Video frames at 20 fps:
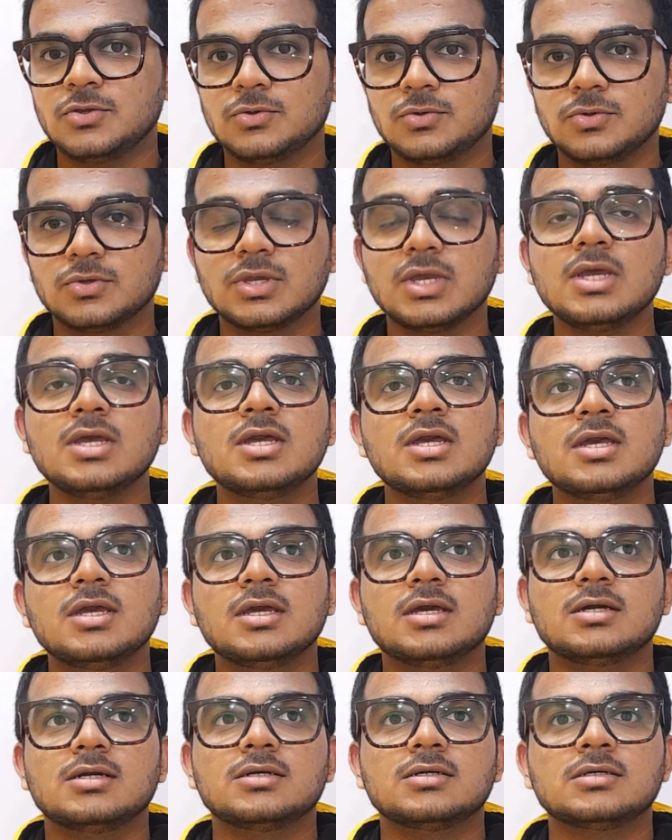Okay,
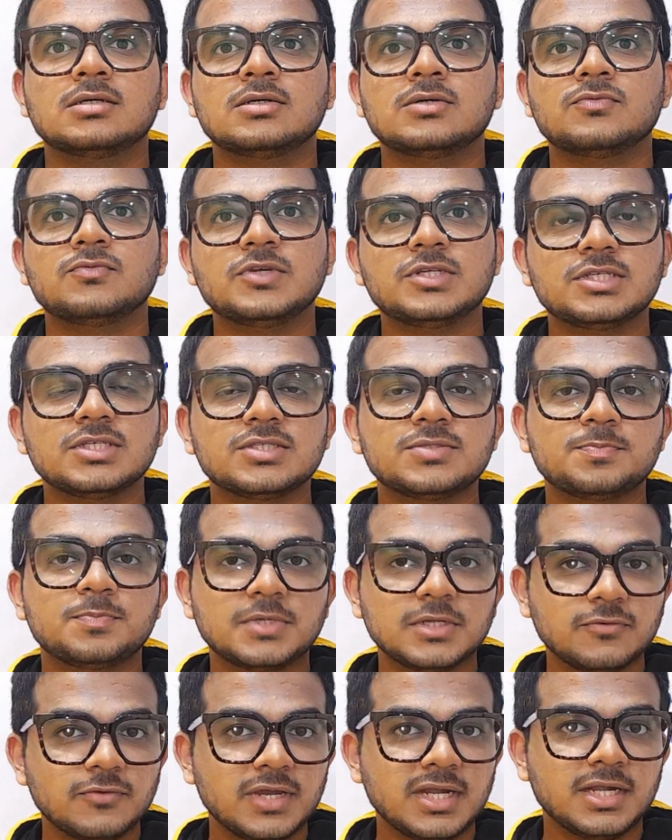which is
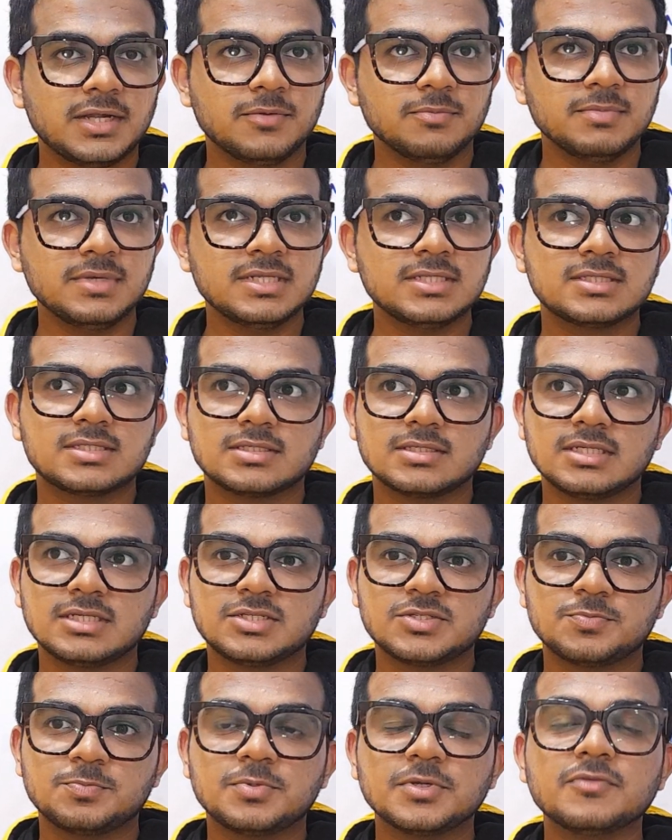means
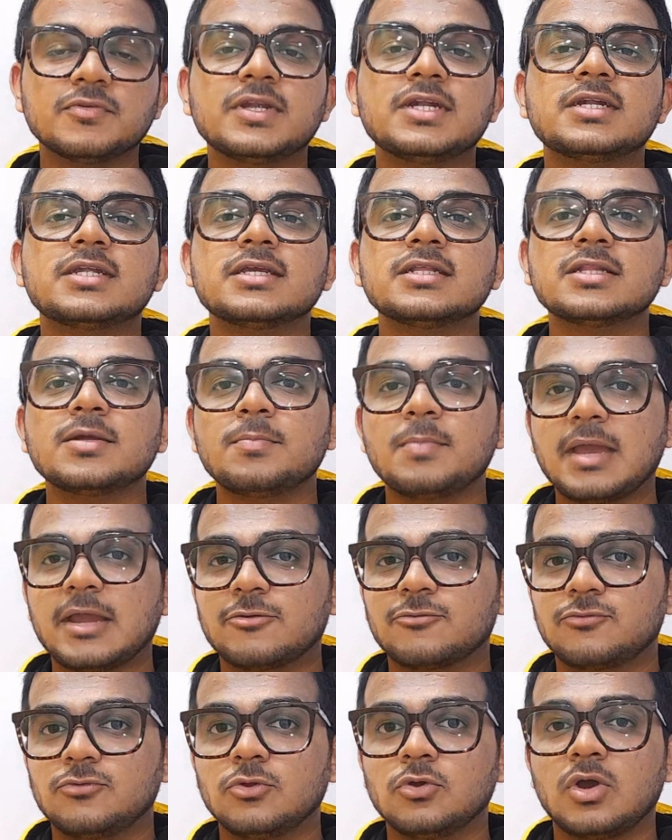it's preventing the
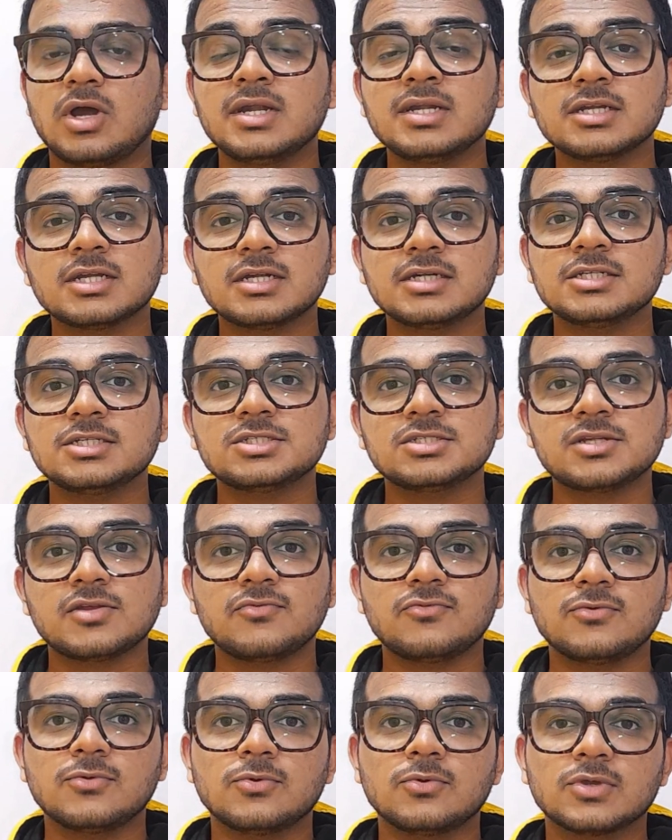backflow, unconditional
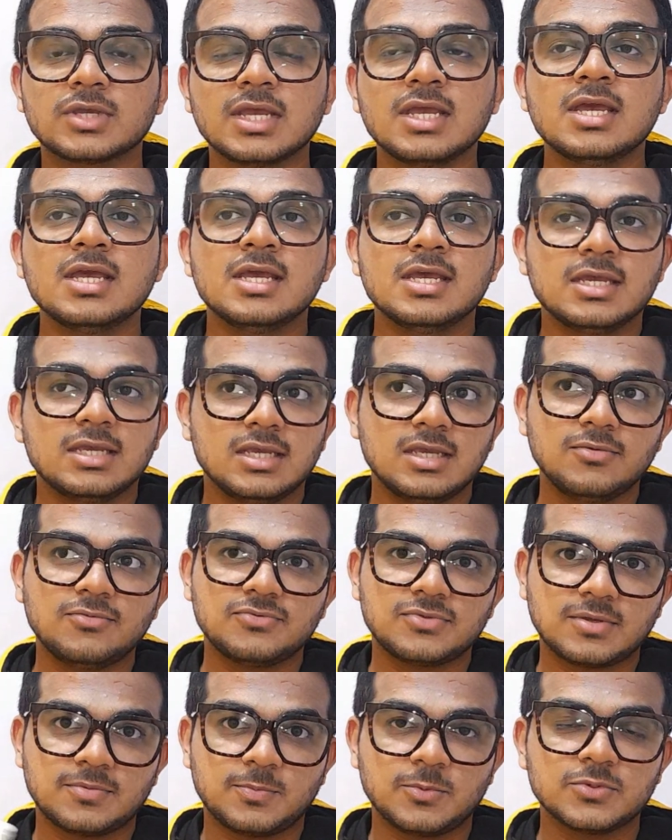flow. Okay, if
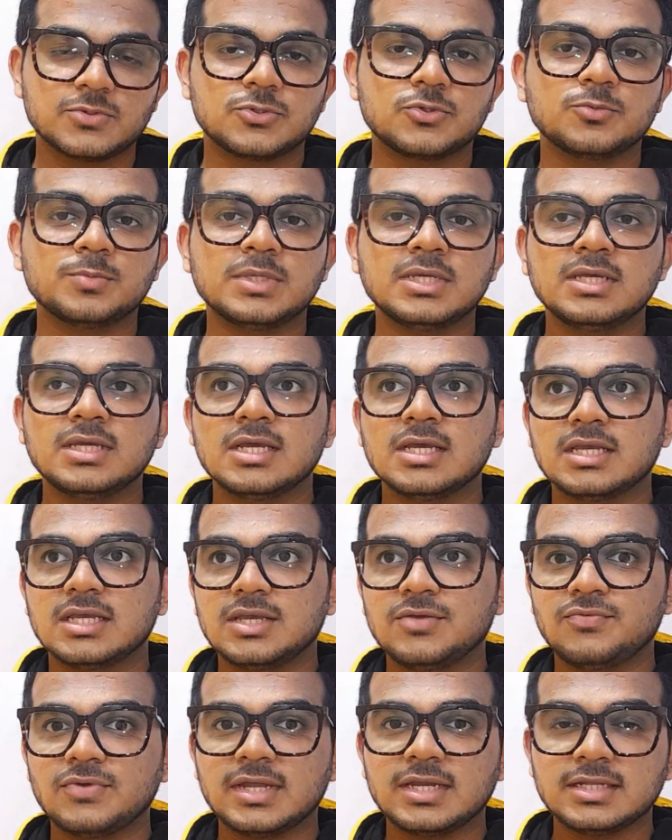supposed to be,
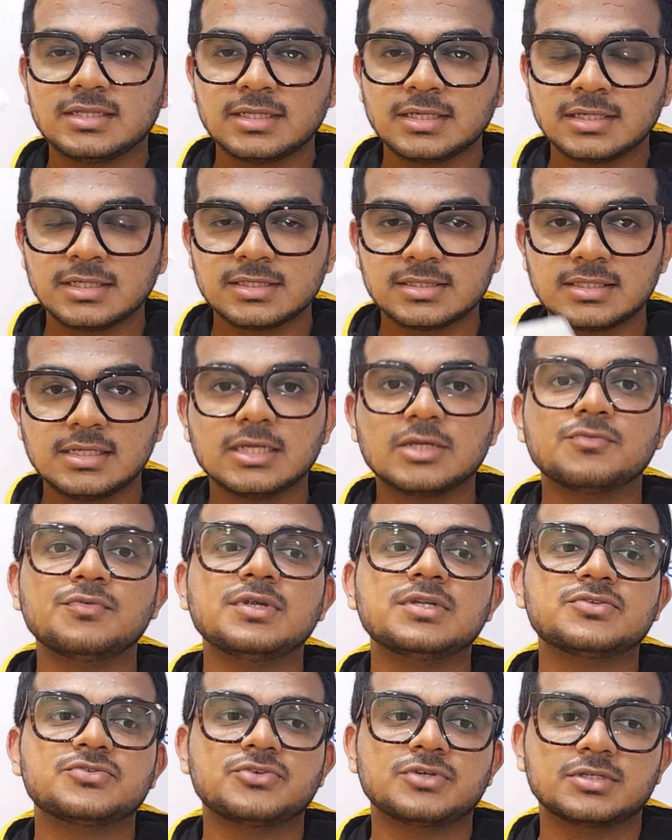if anything is
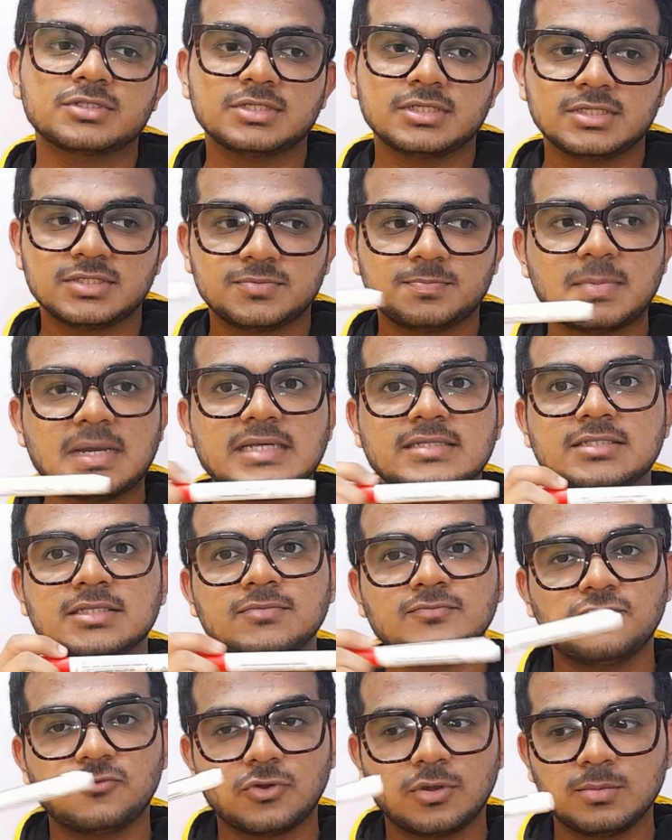liquid structure is
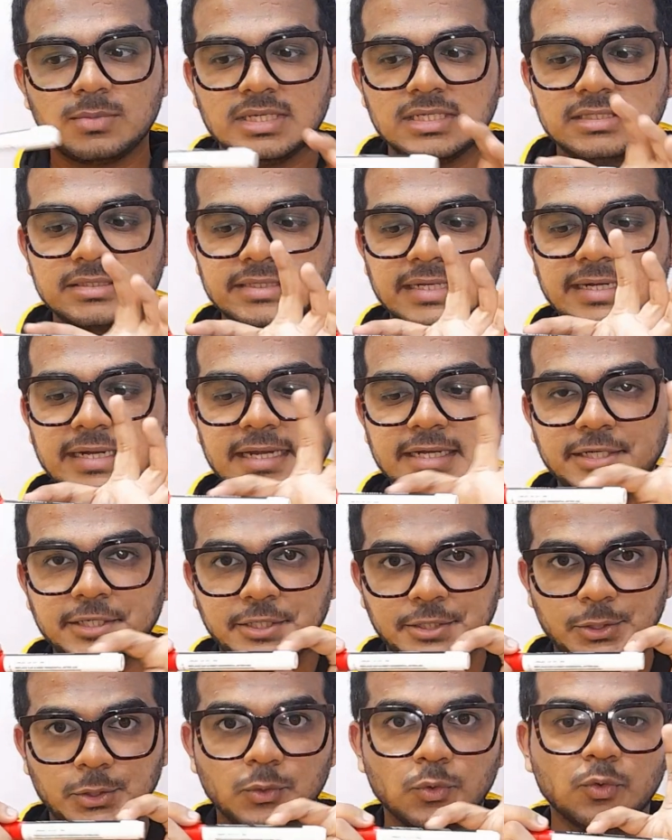passing from inside
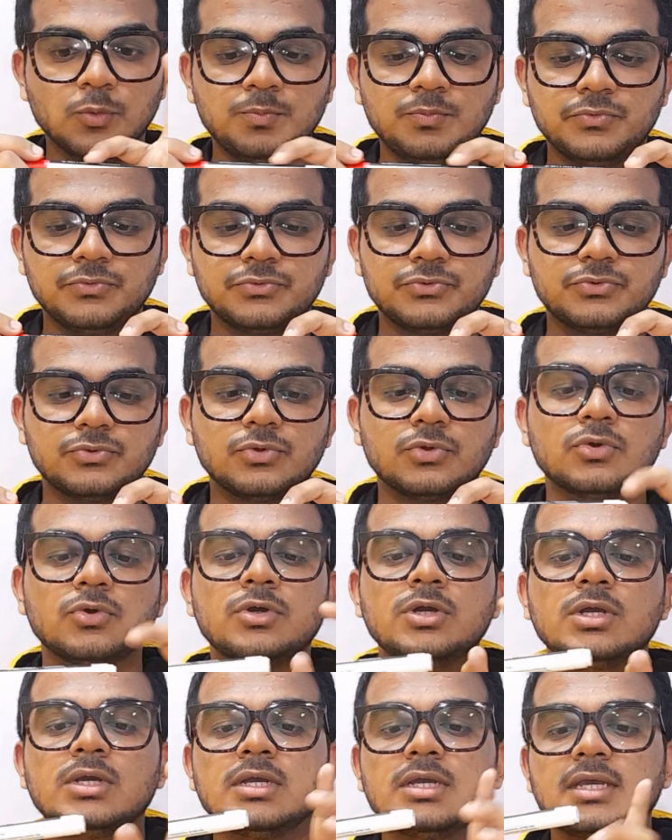any tube.
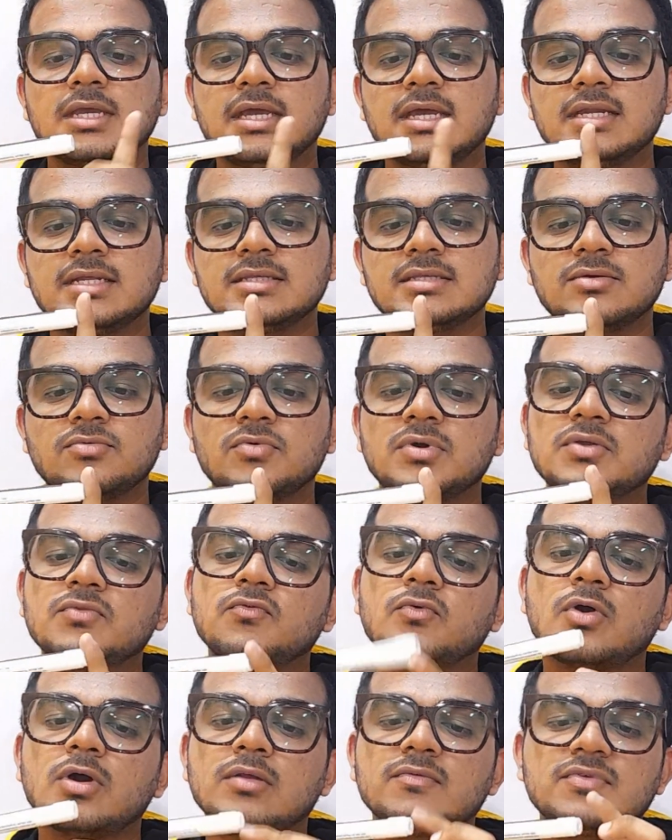So here is the one
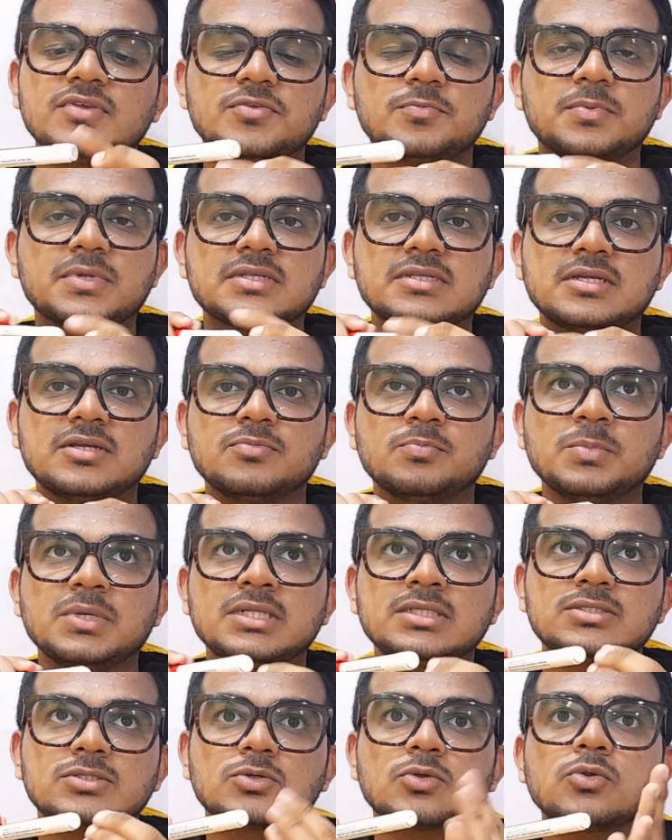wall which is present,
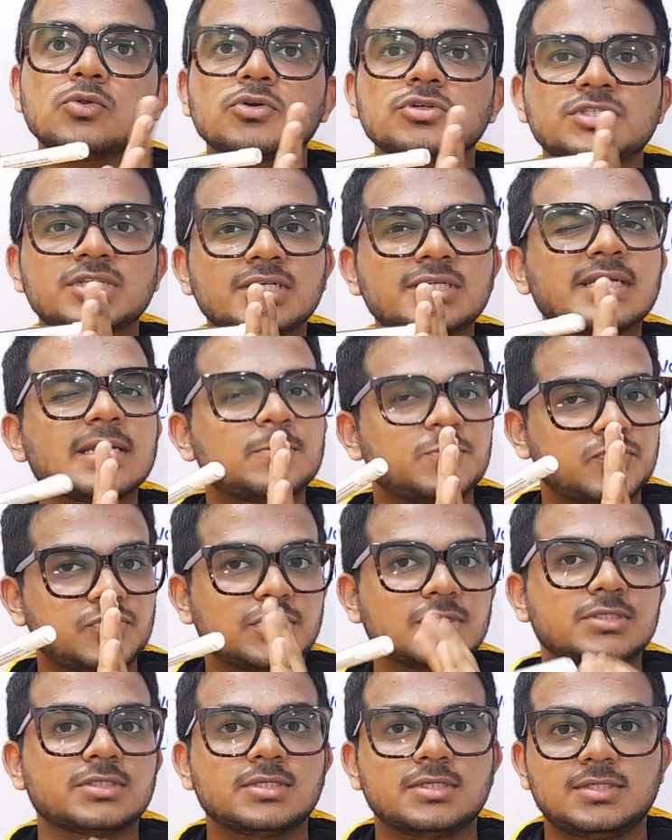means closure type
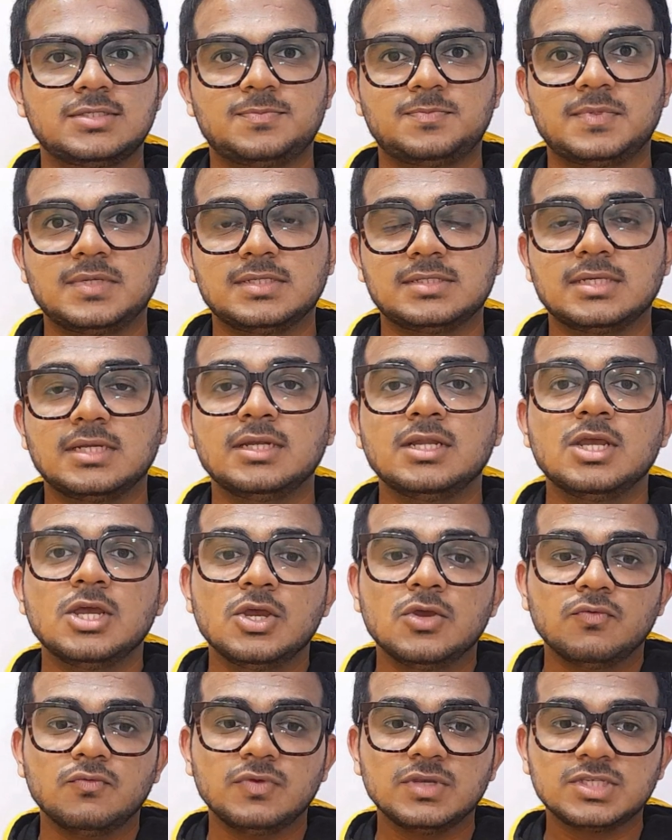structure is present,
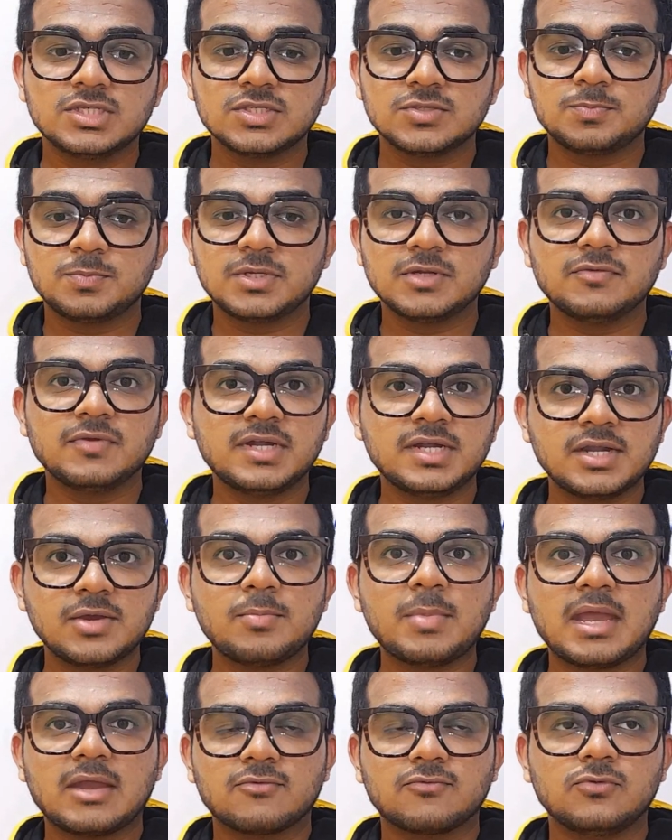which is prevent the
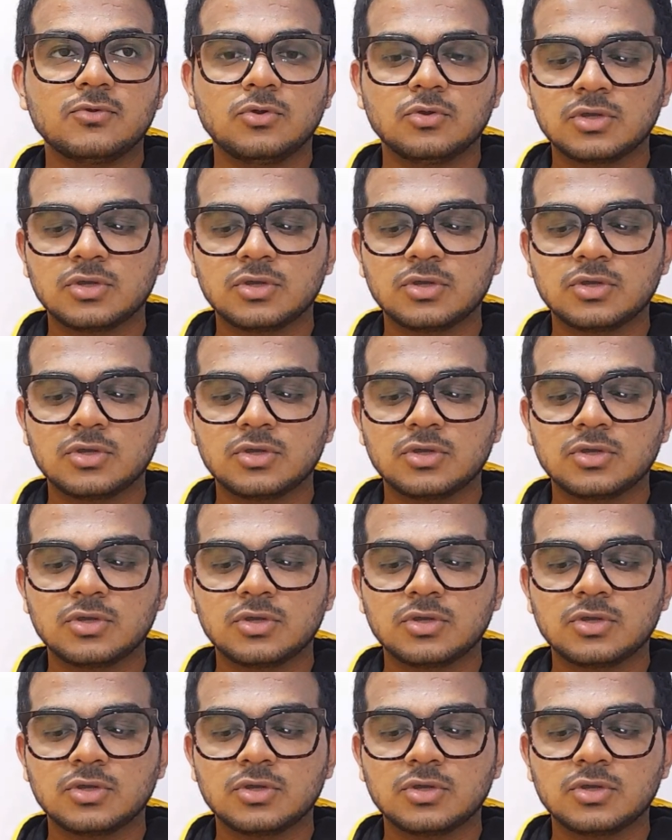backflow.